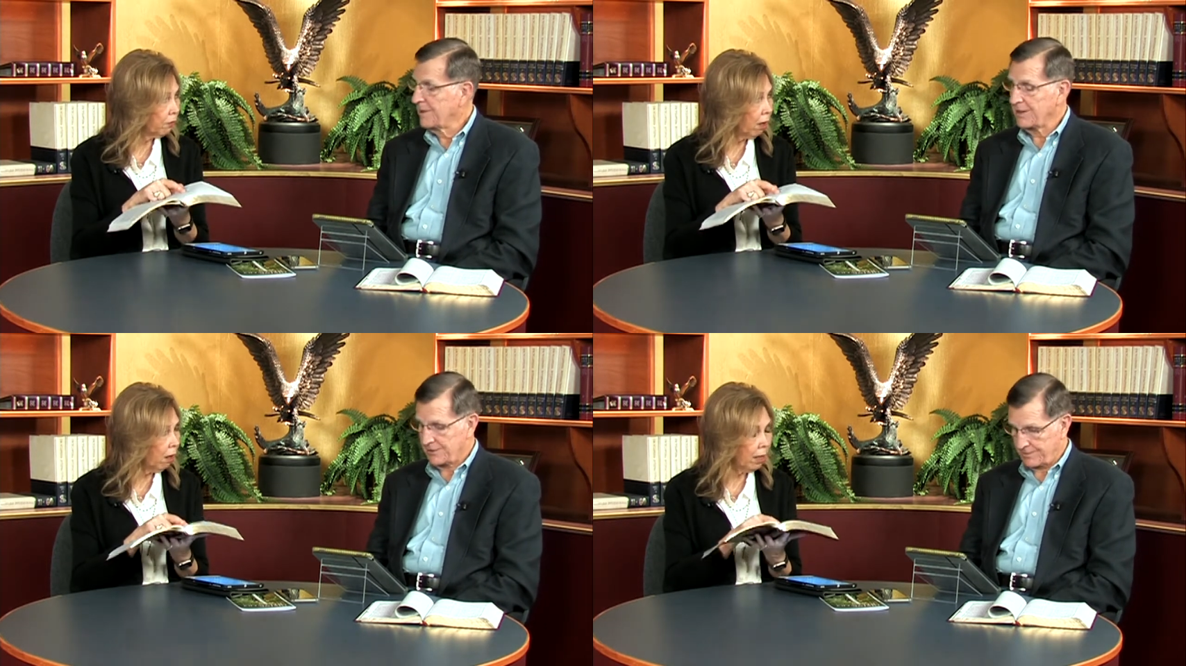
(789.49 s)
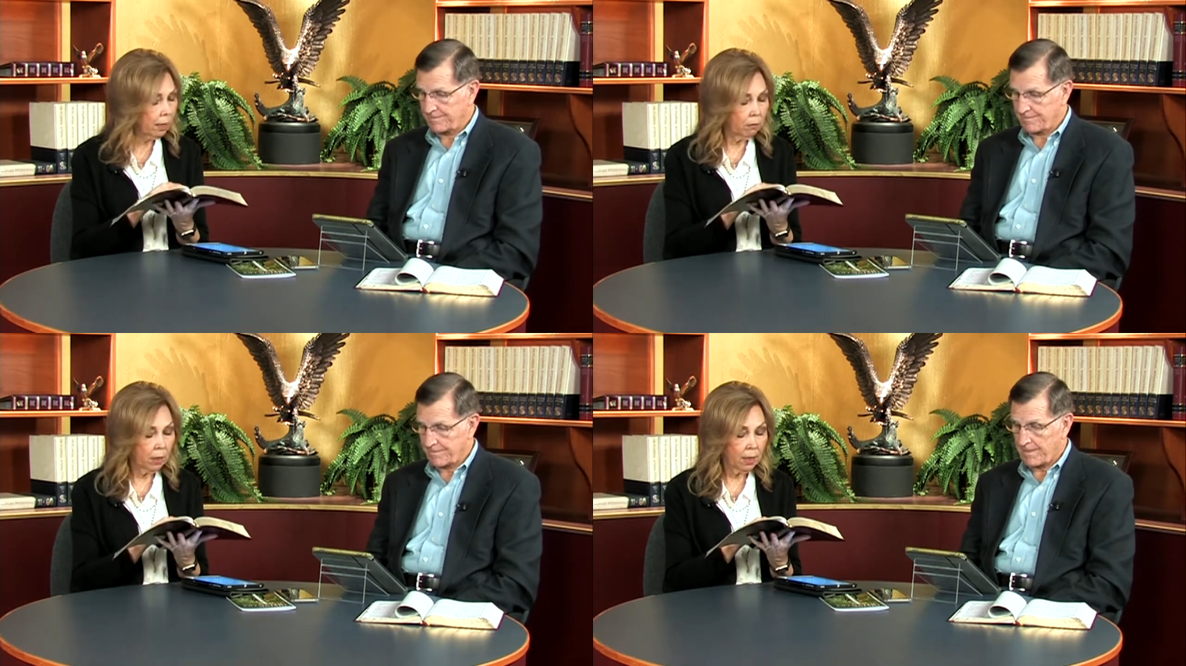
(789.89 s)

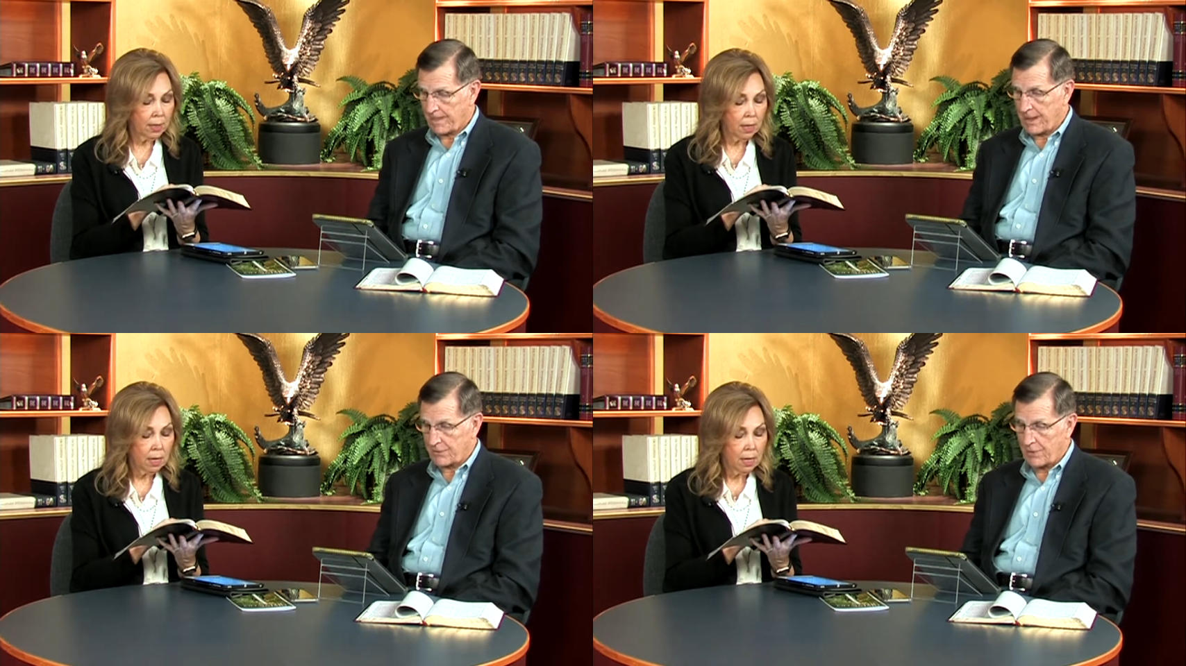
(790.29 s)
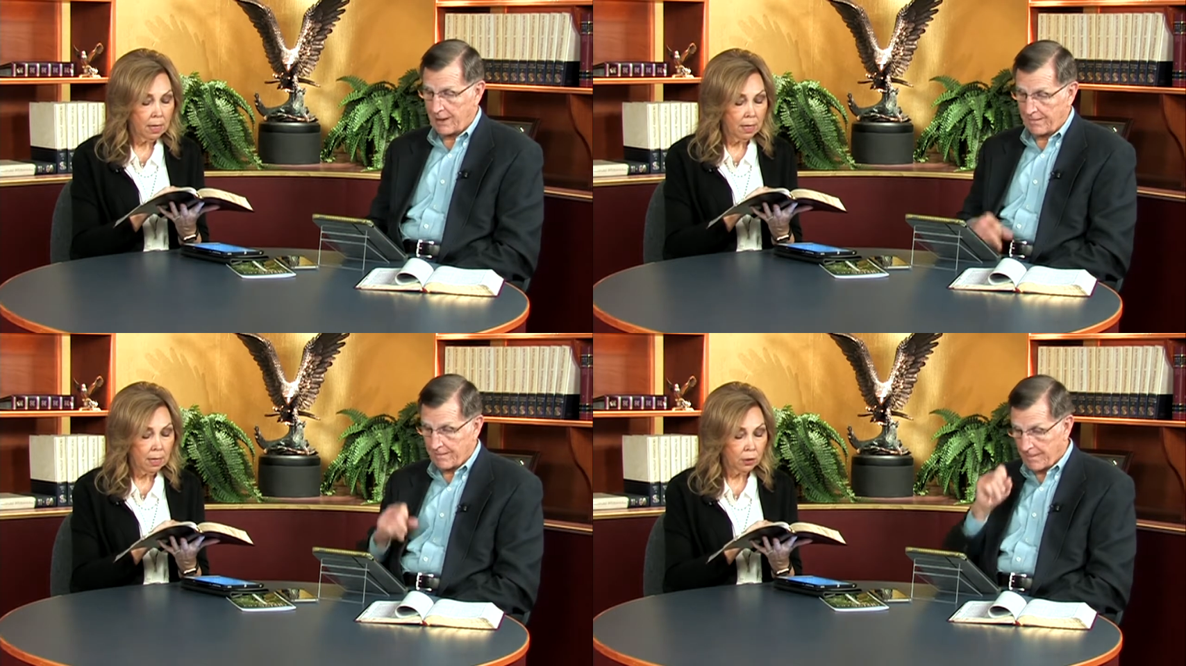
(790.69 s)
Speaker 1: god right That's right
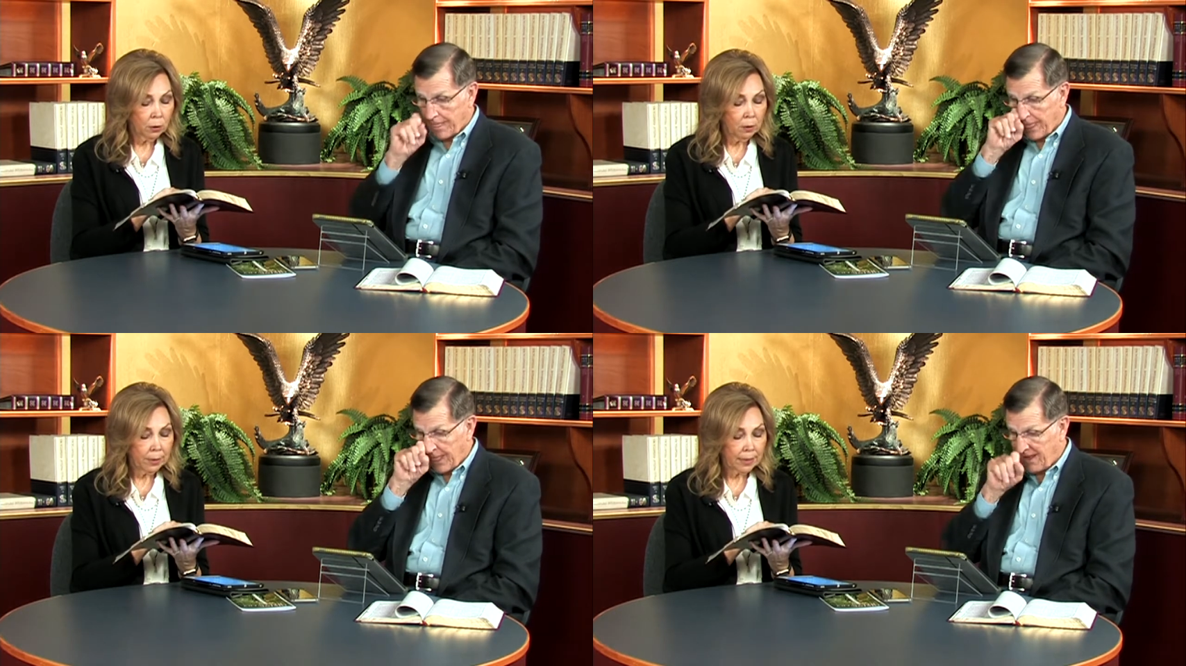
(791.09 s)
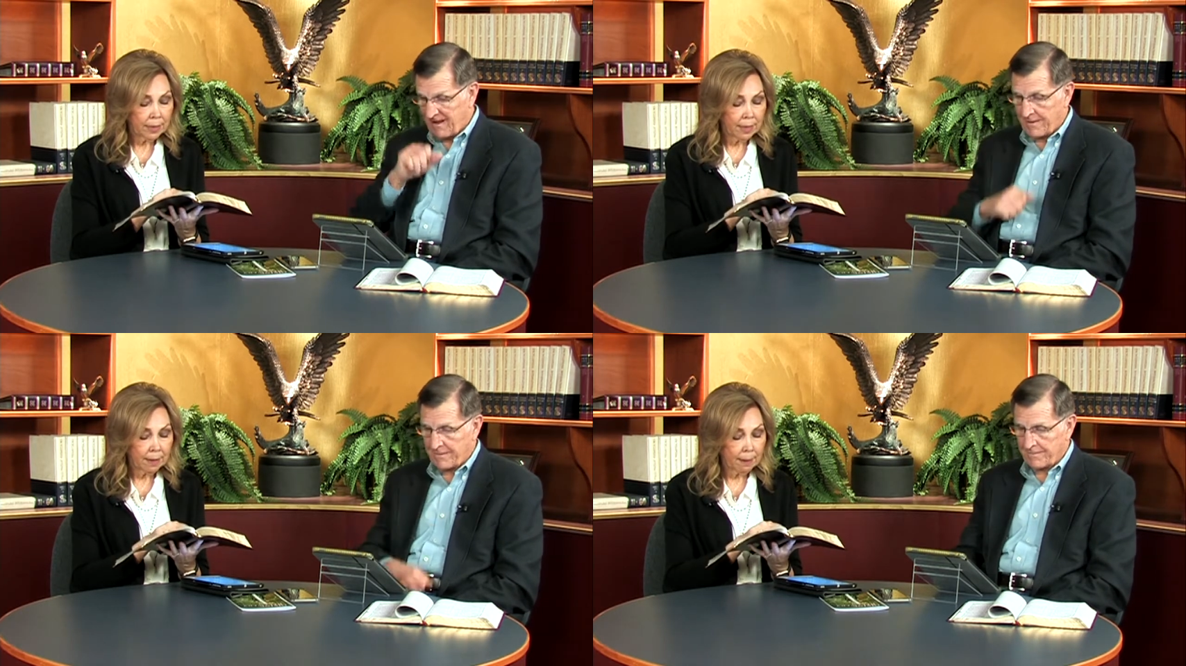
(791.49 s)
so anyway he
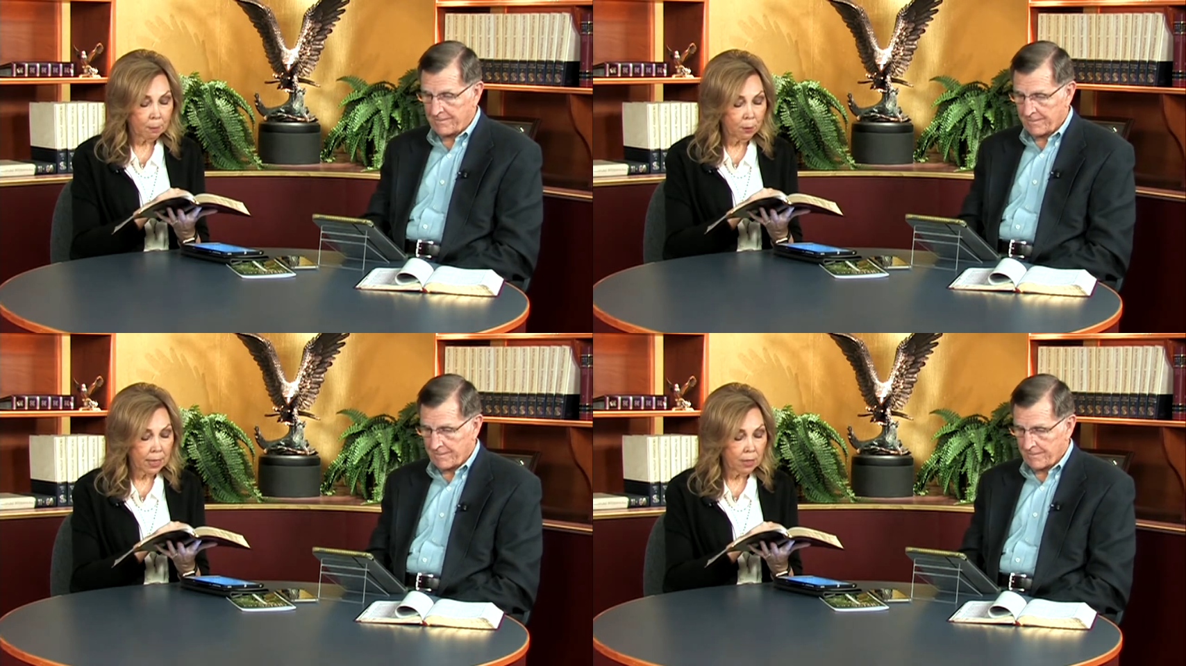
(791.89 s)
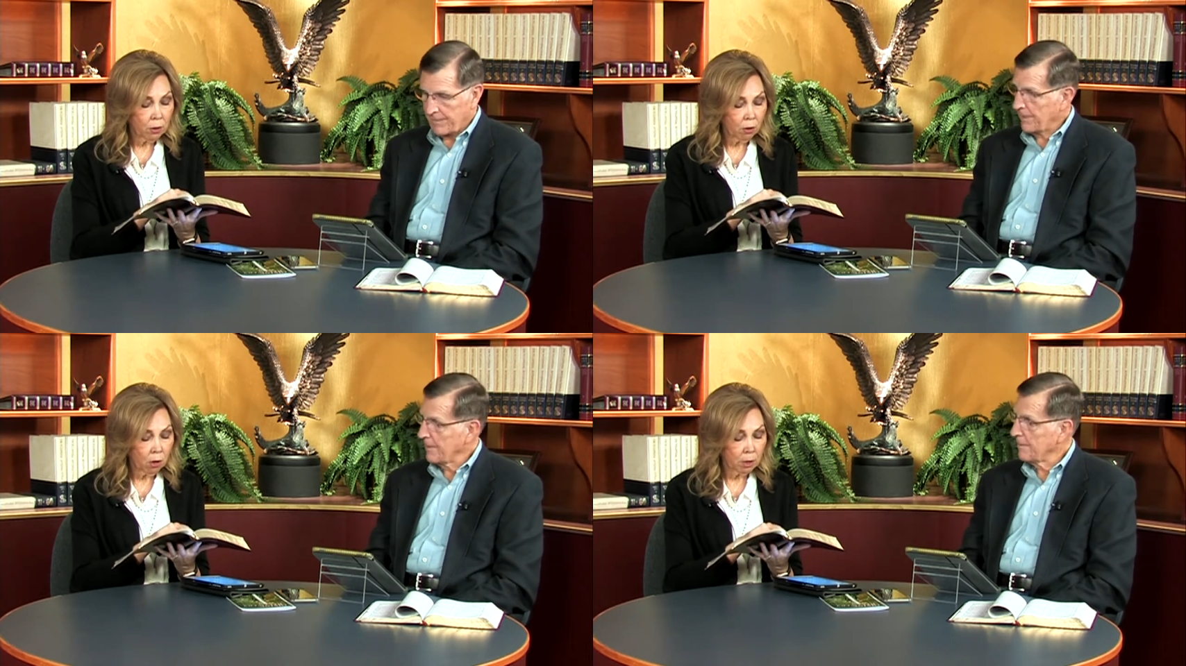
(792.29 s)
said i pray that
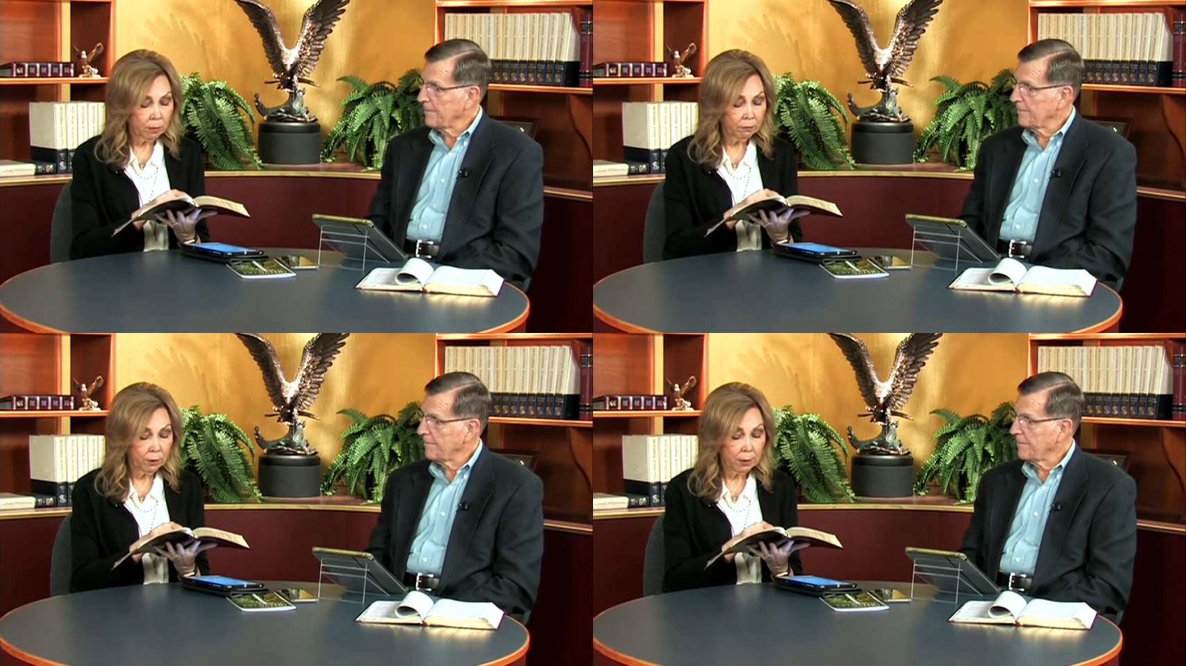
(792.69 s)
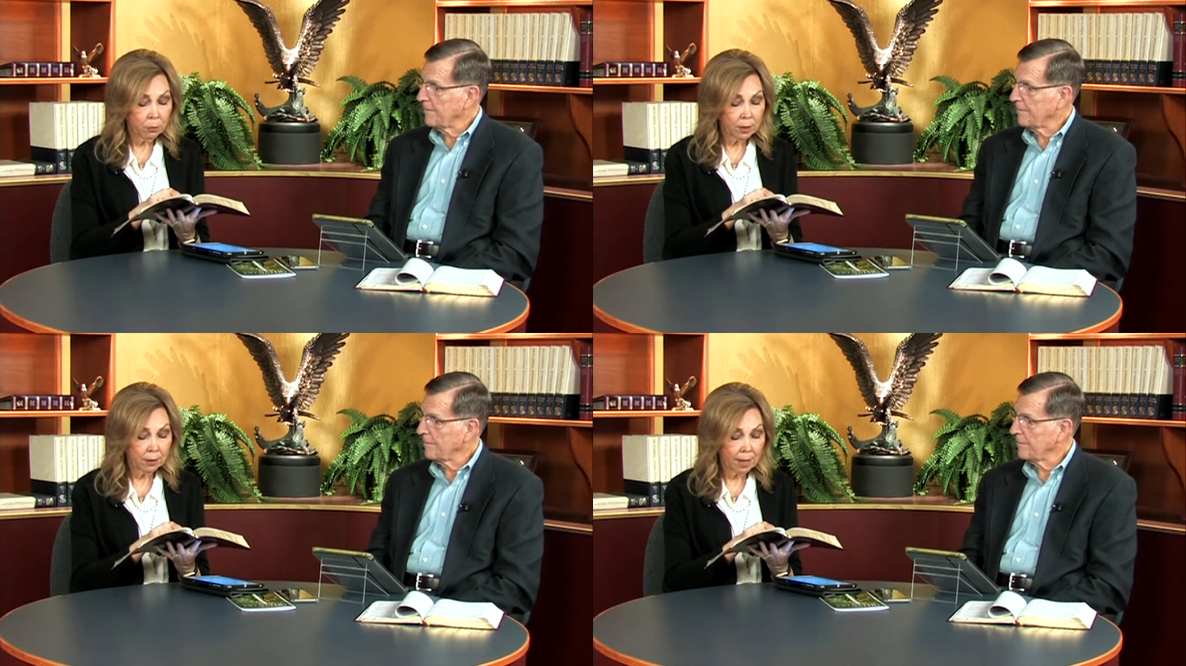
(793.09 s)
your heart be flooded
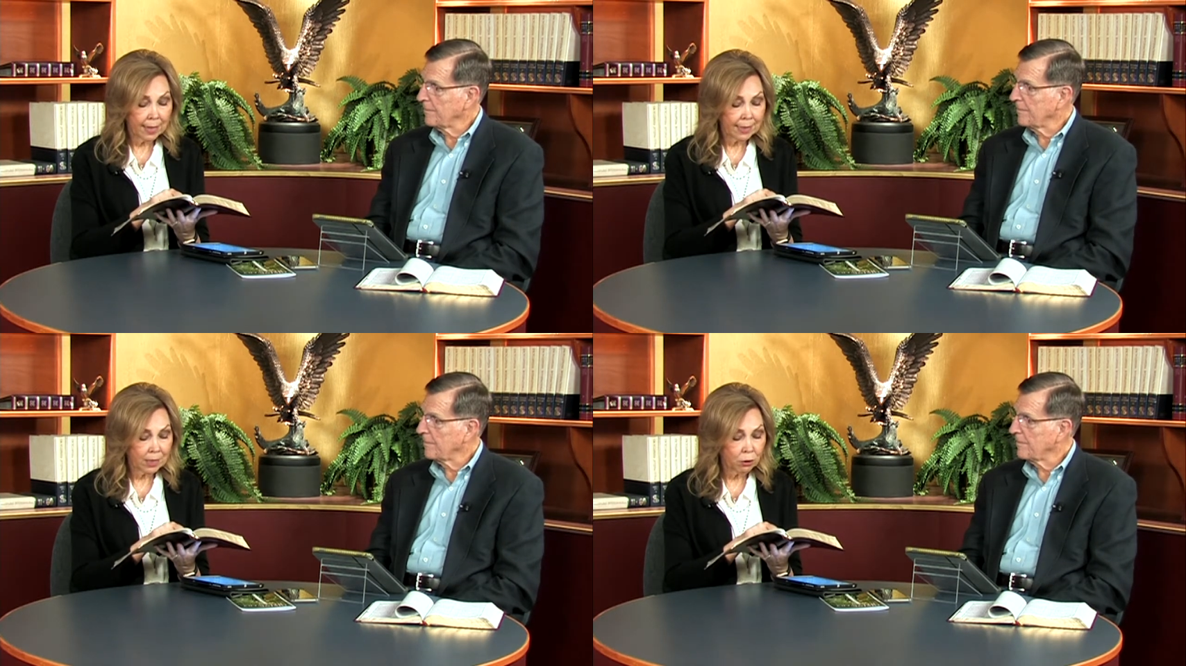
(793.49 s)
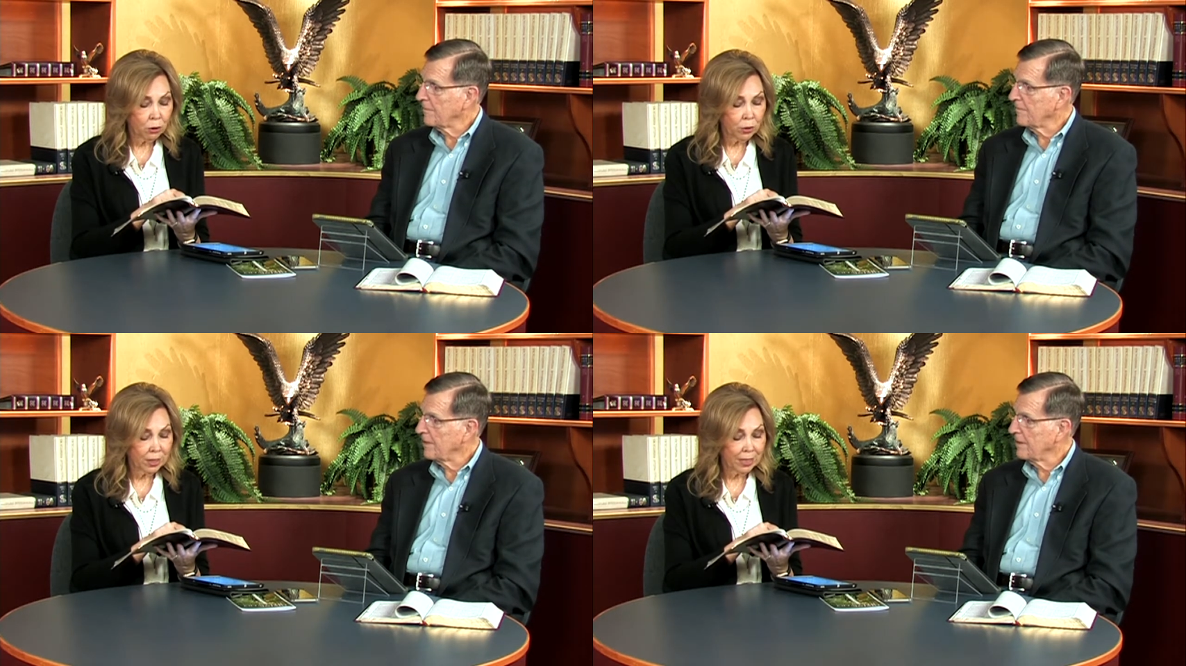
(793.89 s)
with light so you can